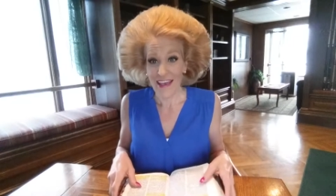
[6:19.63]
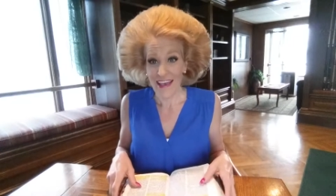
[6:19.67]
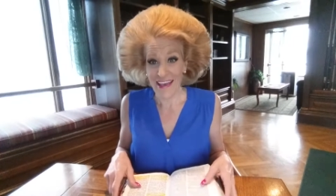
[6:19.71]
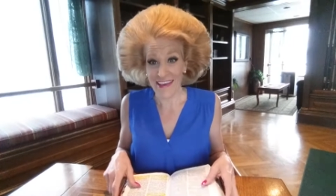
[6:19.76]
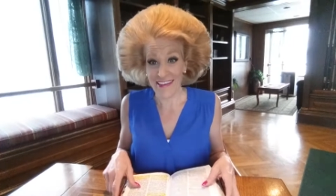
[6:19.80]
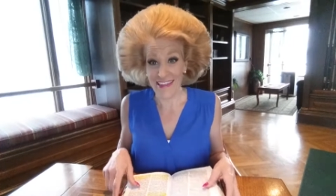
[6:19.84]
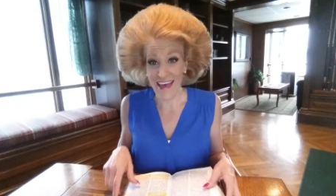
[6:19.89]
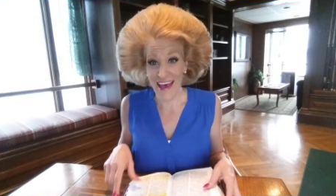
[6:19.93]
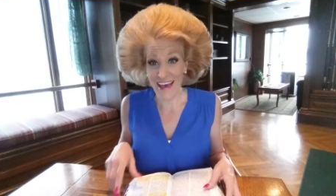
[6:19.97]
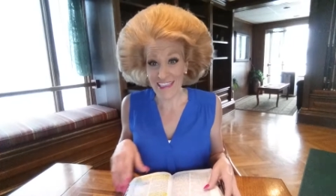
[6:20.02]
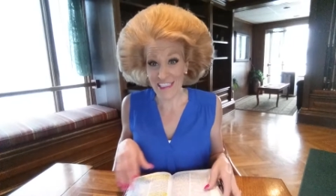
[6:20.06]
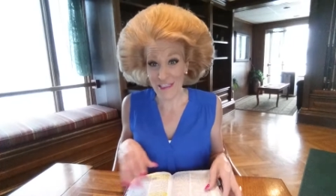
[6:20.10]

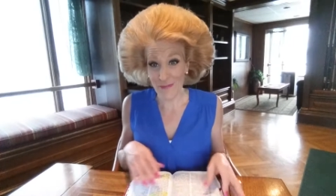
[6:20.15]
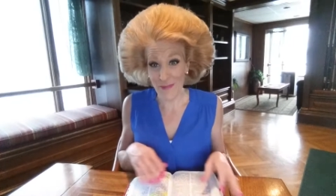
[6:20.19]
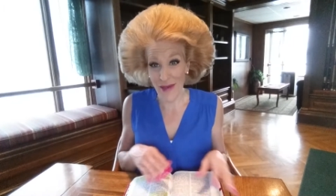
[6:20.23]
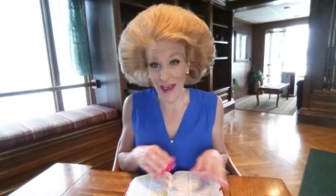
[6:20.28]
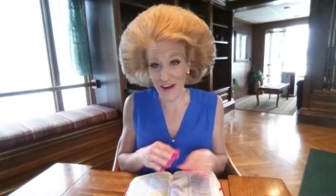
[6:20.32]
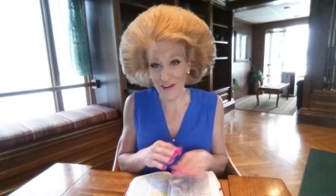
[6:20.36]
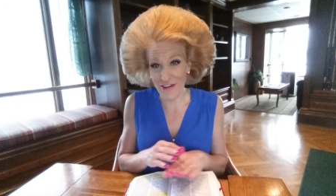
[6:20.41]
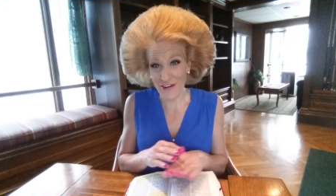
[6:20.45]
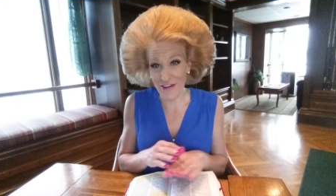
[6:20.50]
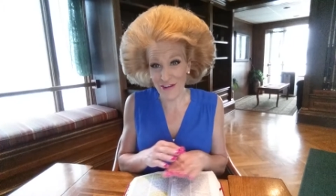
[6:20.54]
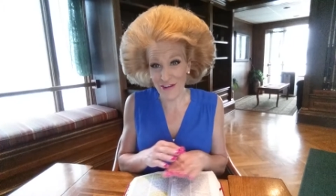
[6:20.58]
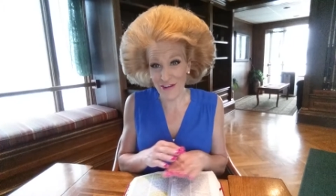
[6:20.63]
And that's
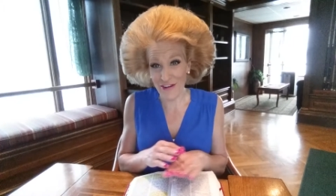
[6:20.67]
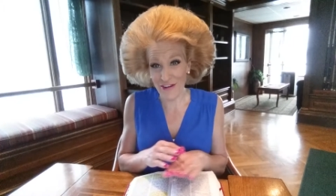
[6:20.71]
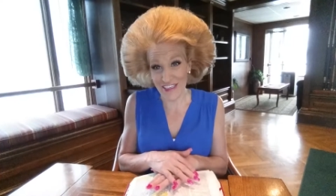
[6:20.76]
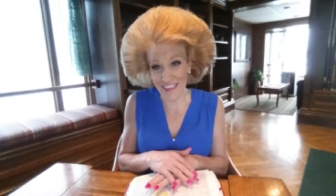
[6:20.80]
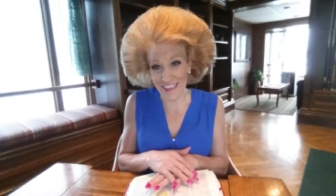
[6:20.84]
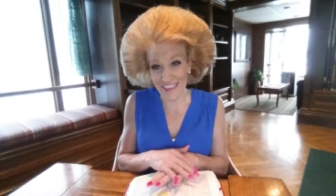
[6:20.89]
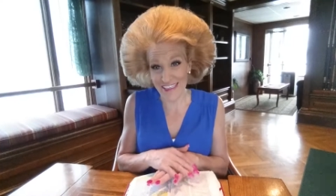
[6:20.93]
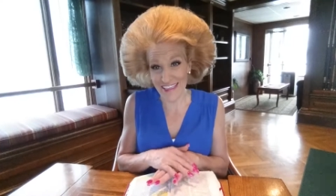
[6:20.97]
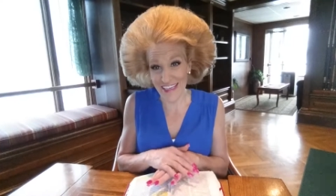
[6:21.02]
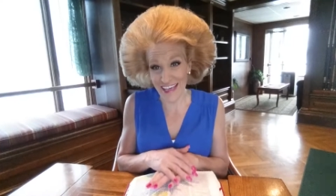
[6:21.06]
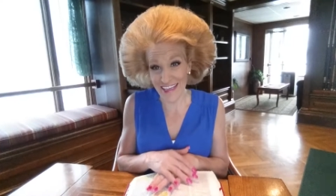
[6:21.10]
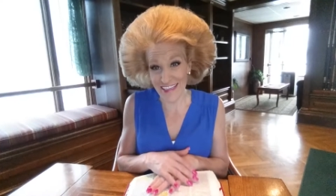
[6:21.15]
powerful.
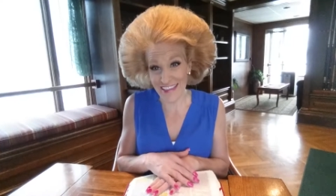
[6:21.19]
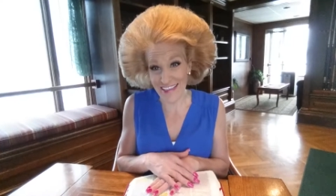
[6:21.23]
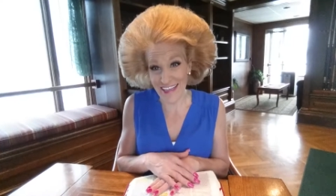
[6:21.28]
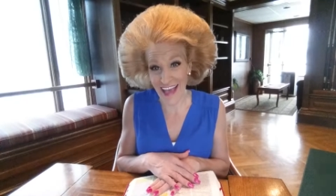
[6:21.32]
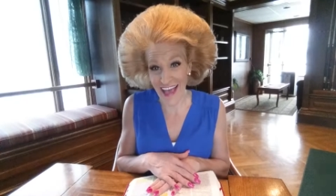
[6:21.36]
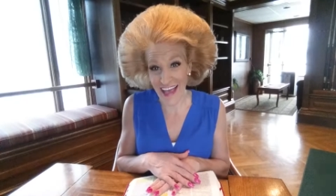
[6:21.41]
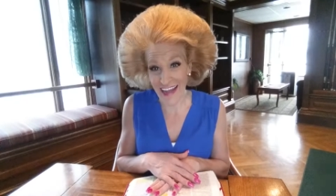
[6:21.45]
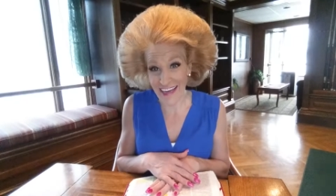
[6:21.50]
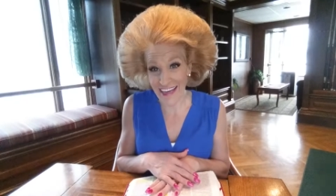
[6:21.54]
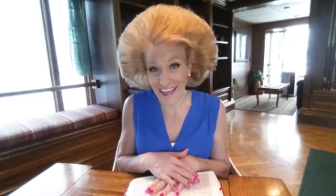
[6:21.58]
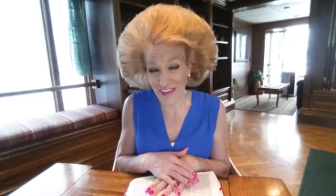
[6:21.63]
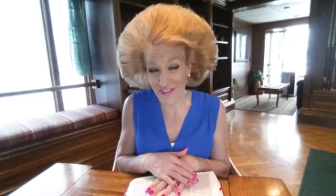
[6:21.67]
It says
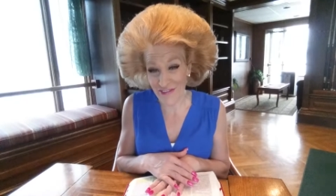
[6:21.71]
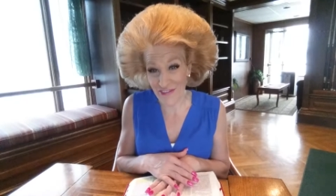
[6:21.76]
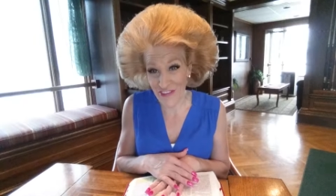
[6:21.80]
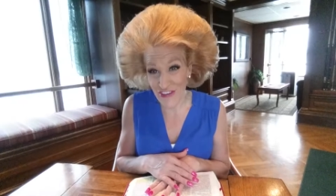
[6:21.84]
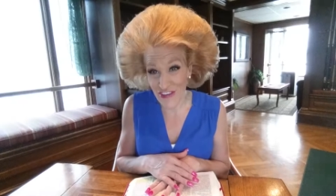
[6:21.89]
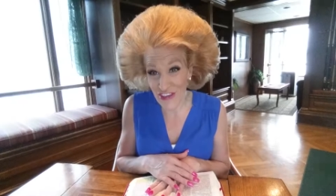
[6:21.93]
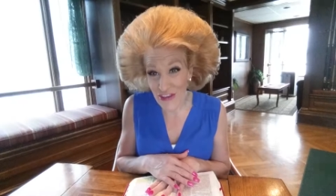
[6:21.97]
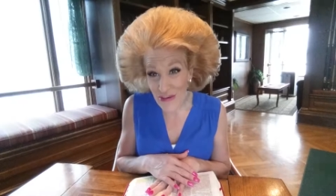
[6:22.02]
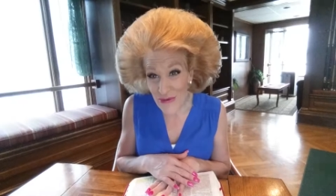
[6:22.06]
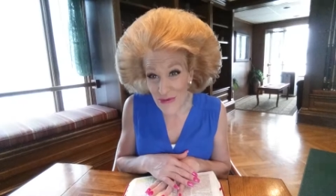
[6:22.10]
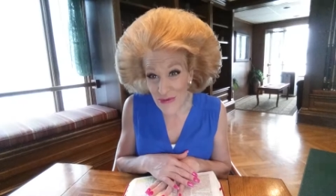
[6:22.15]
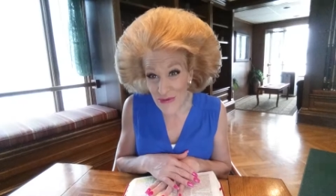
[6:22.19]
that if
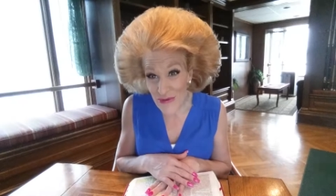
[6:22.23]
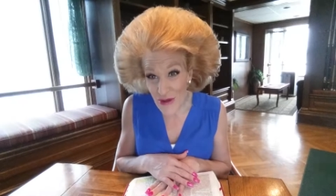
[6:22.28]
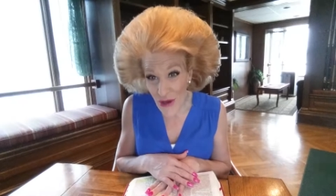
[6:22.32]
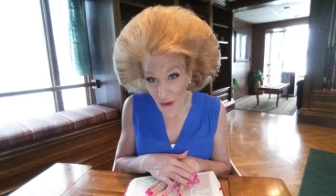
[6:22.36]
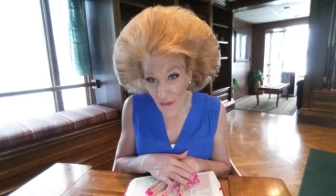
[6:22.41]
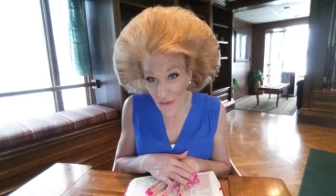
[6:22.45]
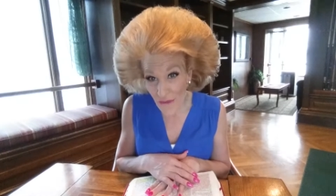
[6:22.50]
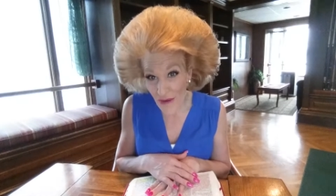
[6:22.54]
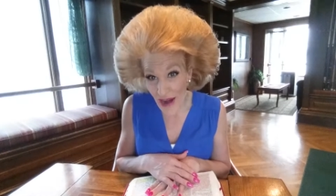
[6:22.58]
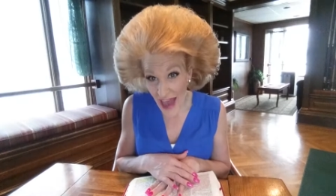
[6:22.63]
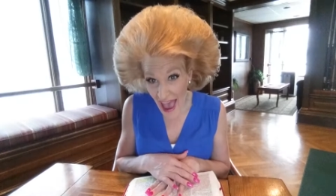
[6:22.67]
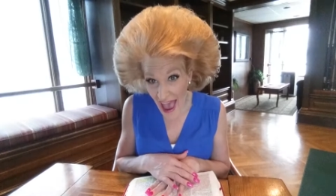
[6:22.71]
you
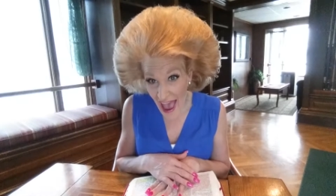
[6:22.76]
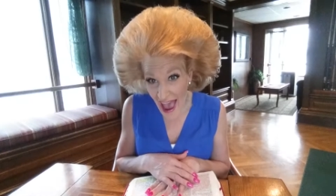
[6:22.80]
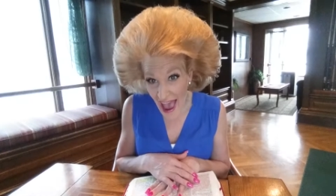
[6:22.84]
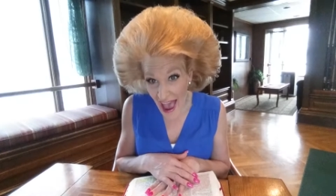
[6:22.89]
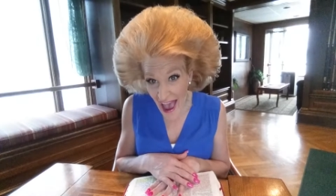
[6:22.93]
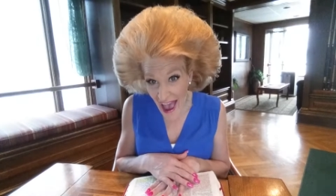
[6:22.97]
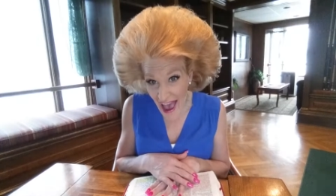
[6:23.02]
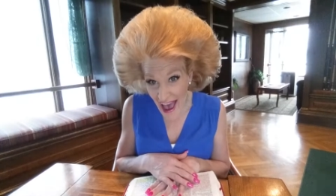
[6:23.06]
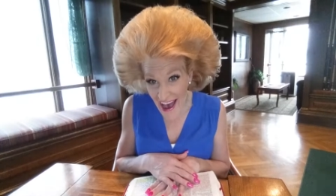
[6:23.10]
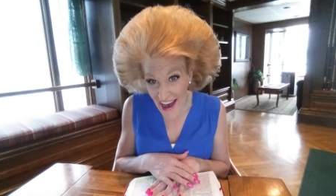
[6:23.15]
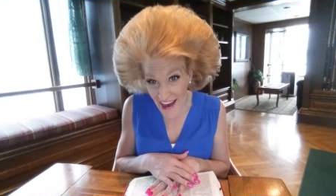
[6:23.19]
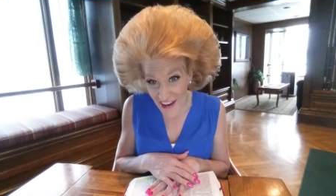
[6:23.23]
don't
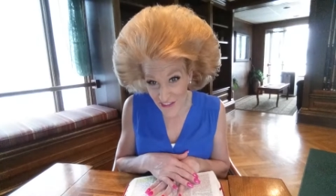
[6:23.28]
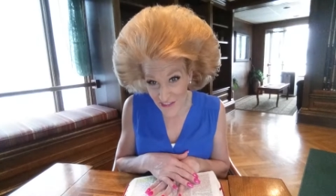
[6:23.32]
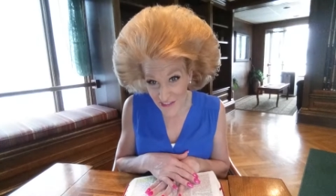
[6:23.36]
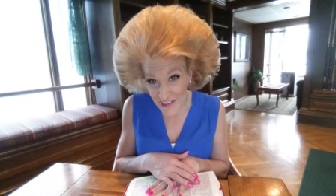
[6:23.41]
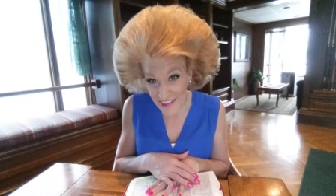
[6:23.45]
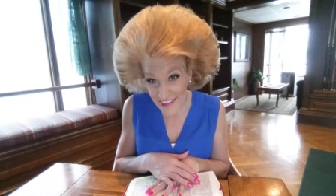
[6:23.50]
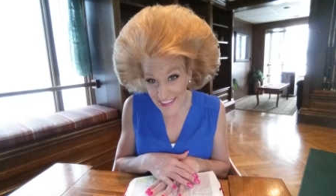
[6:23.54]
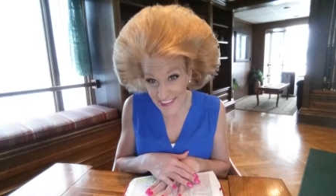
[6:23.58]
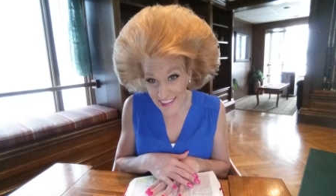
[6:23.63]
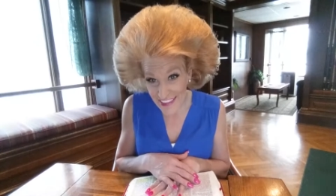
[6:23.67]
have